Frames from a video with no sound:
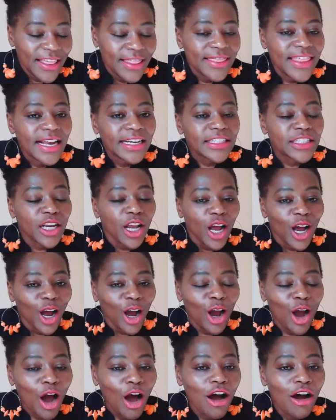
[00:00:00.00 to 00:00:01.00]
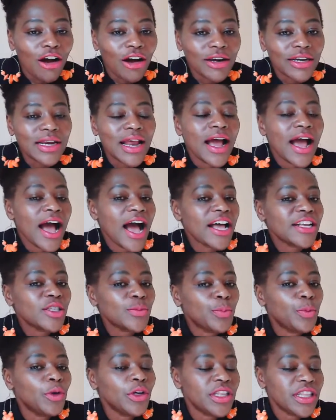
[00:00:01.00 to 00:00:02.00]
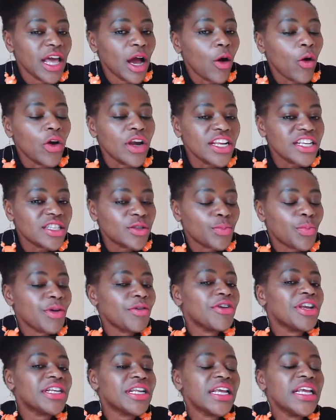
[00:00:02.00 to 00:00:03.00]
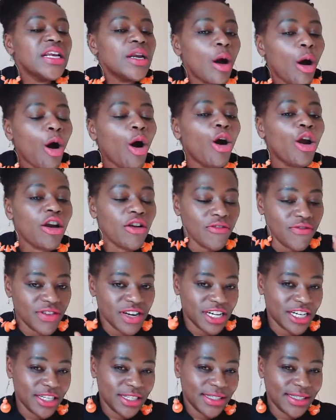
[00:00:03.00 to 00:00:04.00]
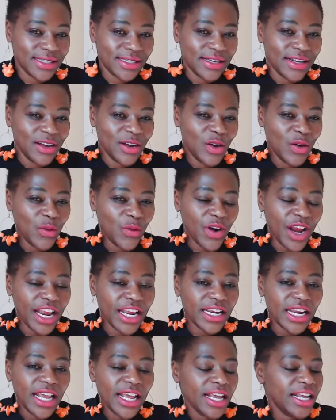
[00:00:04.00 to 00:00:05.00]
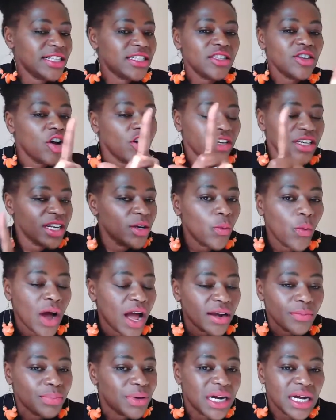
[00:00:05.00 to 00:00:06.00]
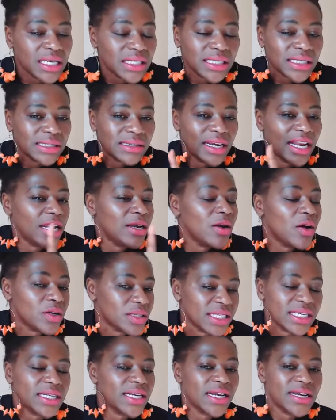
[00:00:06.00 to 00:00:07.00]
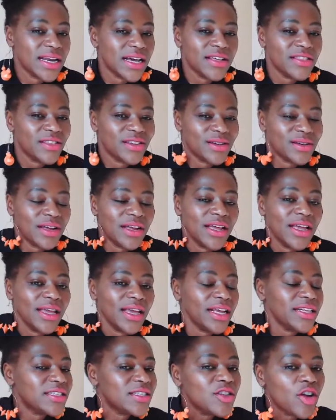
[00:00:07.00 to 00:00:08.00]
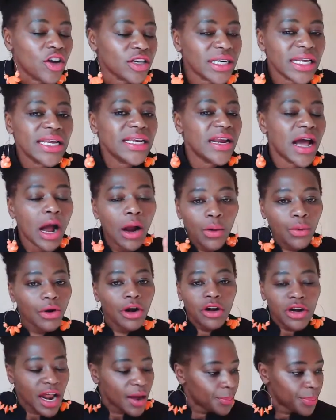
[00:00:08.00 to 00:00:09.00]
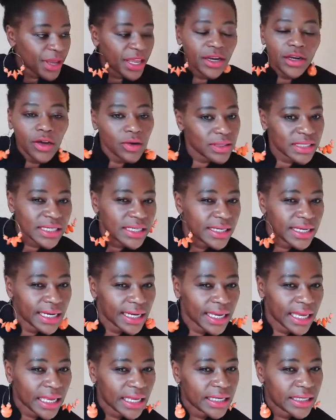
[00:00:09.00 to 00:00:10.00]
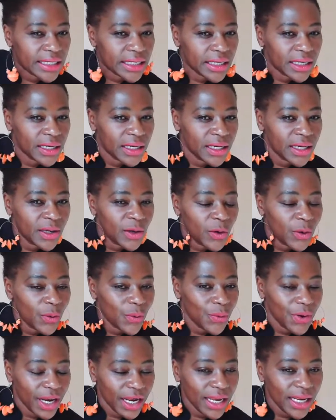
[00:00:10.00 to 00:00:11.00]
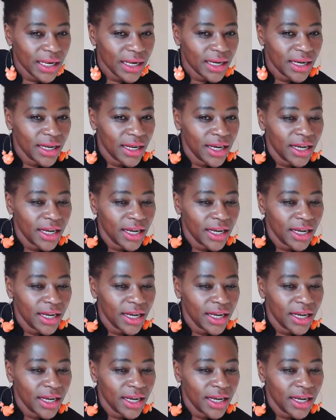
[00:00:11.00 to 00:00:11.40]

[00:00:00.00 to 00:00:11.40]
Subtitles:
that God has put the Holy Spirit in all of us, right? It's not in one person and not in another. It's not in a grown up and not in a kid, right?